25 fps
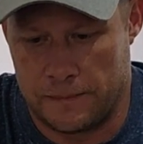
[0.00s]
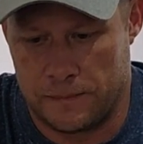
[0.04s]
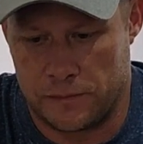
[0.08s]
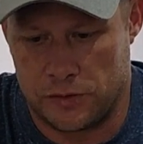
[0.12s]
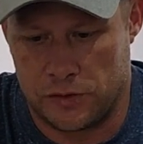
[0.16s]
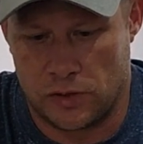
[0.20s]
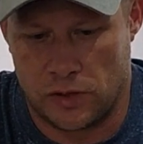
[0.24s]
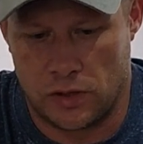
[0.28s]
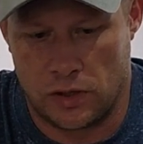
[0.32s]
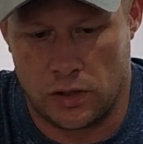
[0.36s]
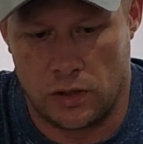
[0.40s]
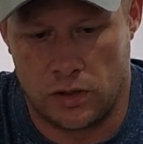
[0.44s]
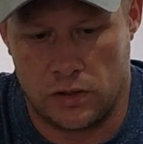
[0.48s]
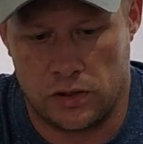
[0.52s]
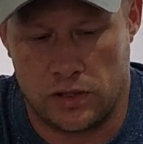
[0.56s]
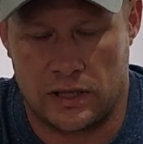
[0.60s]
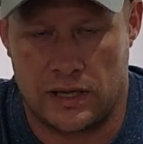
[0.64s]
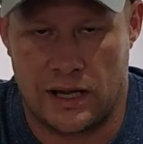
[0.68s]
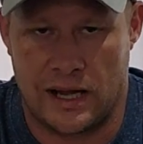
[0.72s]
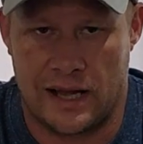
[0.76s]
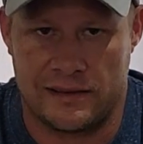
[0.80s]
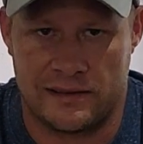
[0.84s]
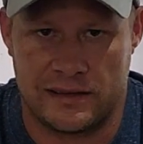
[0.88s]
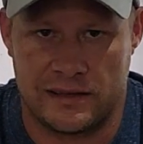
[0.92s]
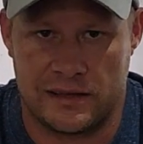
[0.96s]
So the
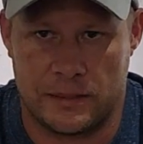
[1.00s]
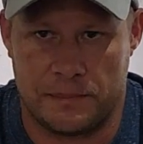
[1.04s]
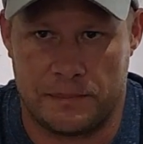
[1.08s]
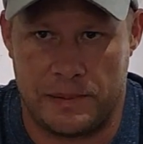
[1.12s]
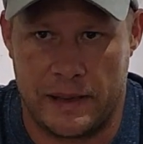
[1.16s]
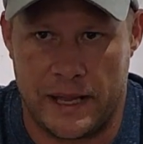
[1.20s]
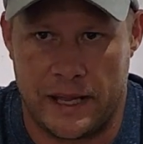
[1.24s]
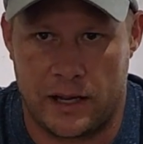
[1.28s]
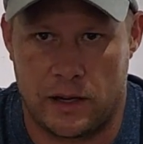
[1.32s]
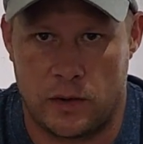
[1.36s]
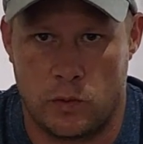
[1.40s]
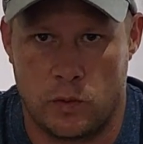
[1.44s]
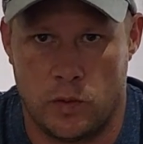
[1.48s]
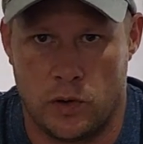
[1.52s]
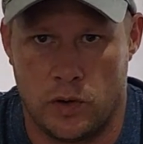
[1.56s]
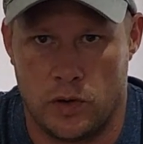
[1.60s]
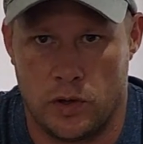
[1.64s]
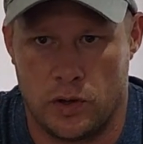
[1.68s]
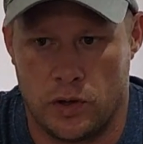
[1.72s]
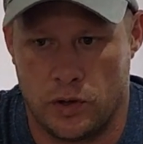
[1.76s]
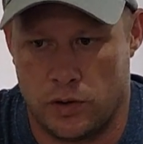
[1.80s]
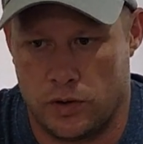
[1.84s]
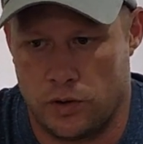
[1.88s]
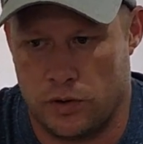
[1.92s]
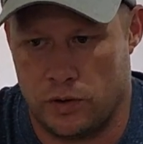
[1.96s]
guys at the back
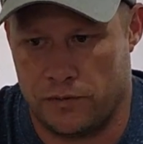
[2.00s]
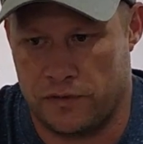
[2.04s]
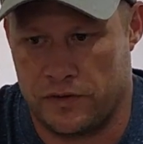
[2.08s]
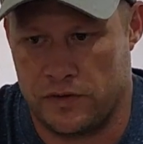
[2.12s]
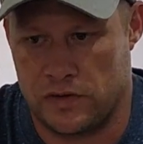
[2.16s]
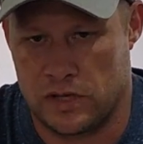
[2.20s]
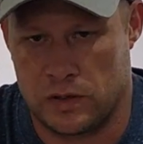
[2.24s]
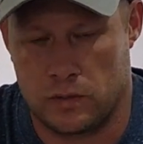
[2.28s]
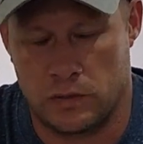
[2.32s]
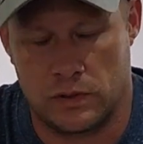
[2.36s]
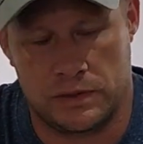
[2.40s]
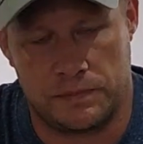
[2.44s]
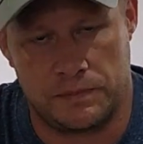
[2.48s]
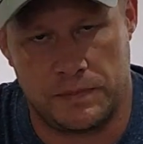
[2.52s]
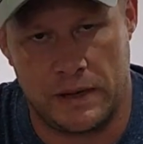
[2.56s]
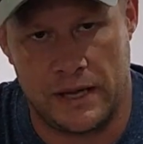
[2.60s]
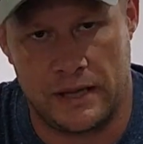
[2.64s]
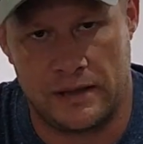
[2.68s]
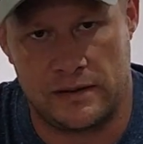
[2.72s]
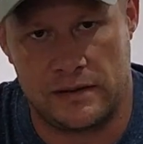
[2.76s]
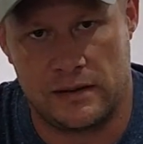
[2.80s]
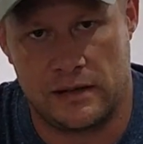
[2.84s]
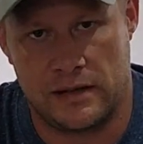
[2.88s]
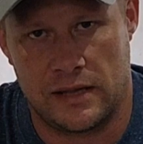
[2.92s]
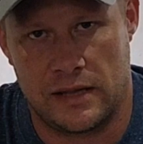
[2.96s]
were fishing with
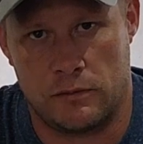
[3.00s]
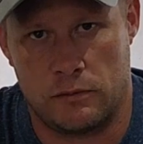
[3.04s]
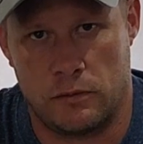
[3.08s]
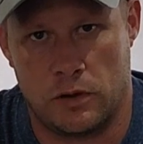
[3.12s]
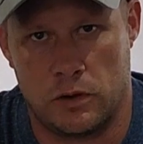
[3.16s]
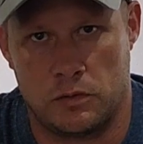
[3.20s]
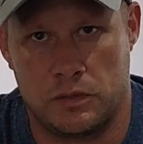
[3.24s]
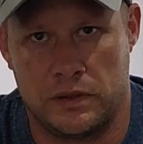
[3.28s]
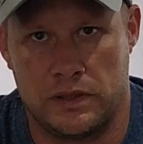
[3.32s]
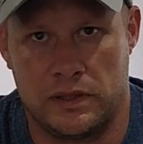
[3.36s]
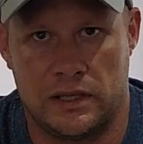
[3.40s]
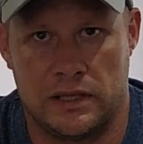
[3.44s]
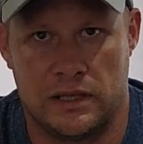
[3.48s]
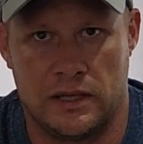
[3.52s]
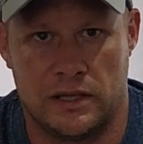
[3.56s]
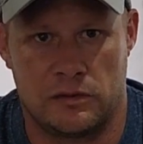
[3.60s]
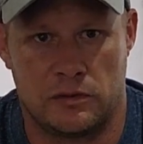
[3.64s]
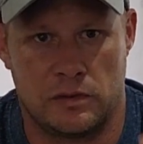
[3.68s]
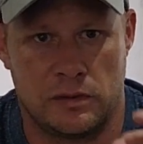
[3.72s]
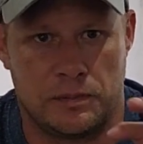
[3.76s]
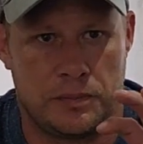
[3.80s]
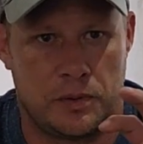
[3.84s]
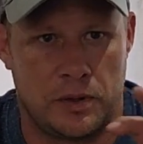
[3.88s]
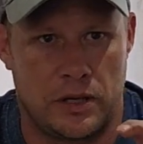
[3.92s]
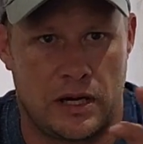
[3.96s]
bait, and what we did is
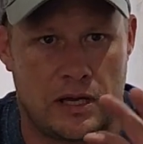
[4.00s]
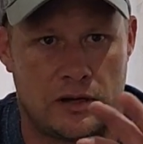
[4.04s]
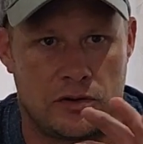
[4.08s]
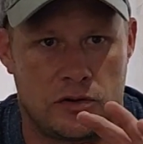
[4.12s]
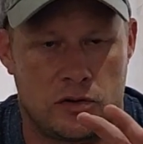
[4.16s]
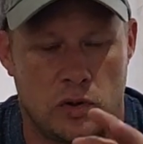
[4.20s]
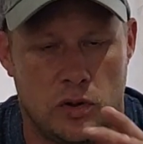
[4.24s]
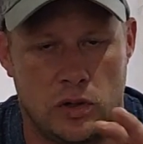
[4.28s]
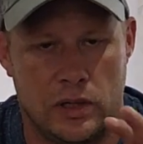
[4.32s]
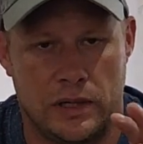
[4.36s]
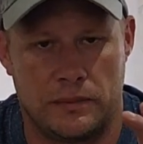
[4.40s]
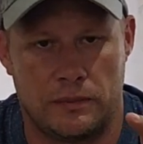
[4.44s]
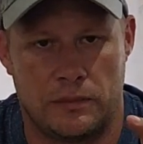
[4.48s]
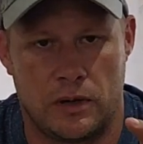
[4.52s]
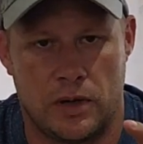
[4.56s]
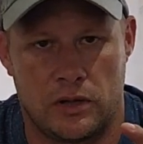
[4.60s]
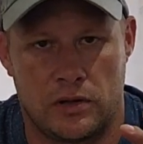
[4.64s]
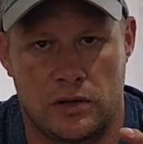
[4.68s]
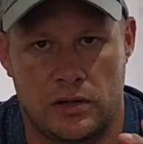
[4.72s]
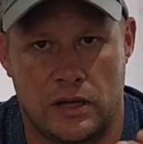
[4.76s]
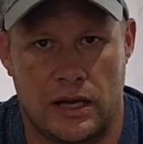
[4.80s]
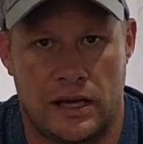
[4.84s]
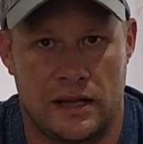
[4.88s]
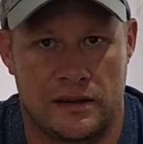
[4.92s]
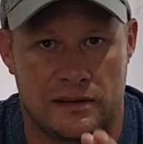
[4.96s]
we put our trawling
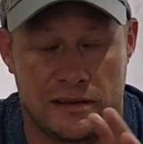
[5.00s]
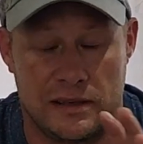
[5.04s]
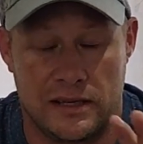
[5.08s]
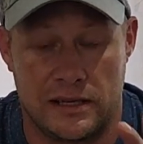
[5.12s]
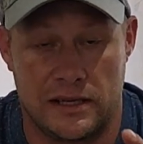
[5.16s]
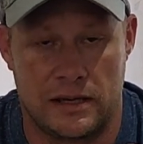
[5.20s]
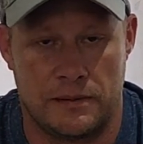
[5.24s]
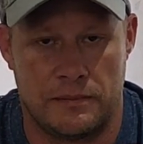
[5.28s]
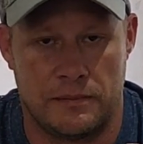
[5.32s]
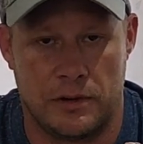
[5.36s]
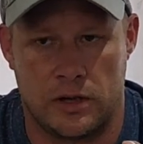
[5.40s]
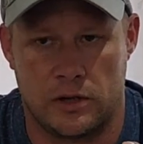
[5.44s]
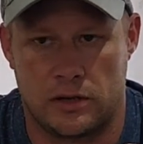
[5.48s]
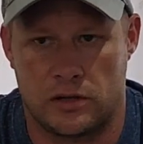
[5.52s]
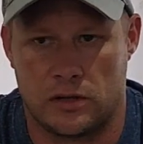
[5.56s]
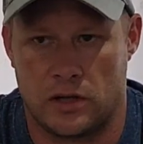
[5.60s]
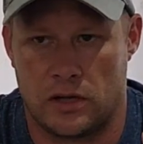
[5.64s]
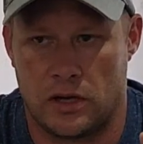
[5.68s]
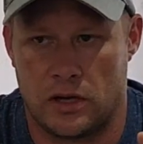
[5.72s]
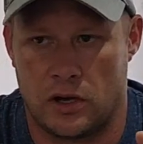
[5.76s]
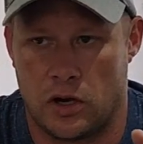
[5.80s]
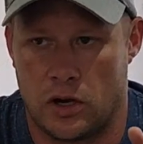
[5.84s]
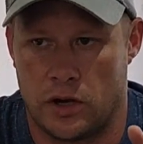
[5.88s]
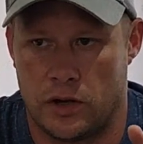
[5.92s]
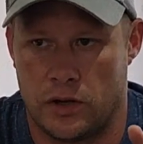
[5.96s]
motor, our sneaker motor
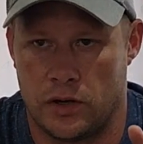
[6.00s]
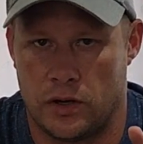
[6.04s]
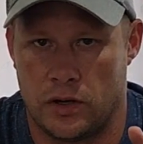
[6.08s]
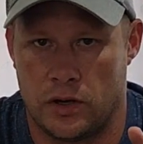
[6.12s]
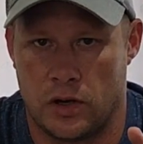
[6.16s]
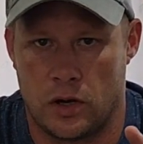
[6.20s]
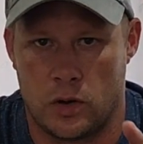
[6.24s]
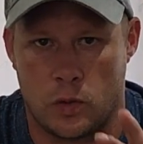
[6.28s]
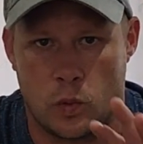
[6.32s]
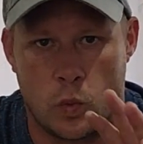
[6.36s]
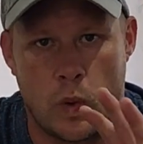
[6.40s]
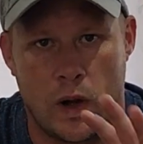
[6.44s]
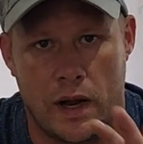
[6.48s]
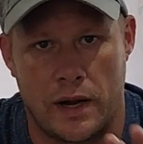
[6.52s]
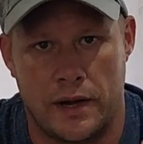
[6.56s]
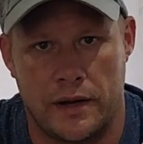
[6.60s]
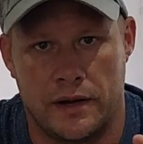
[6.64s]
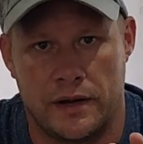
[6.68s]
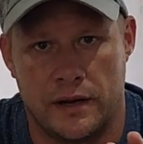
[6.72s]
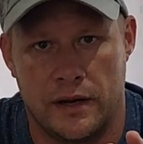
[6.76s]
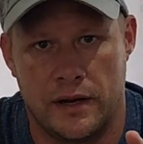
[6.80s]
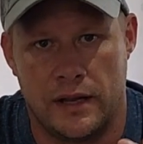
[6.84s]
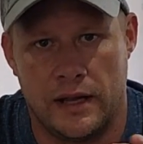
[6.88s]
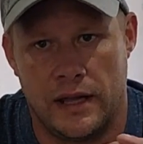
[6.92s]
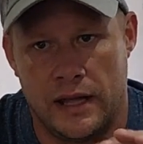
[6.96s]
on
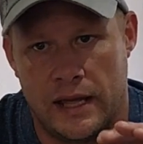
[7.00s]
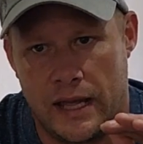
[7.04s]
one,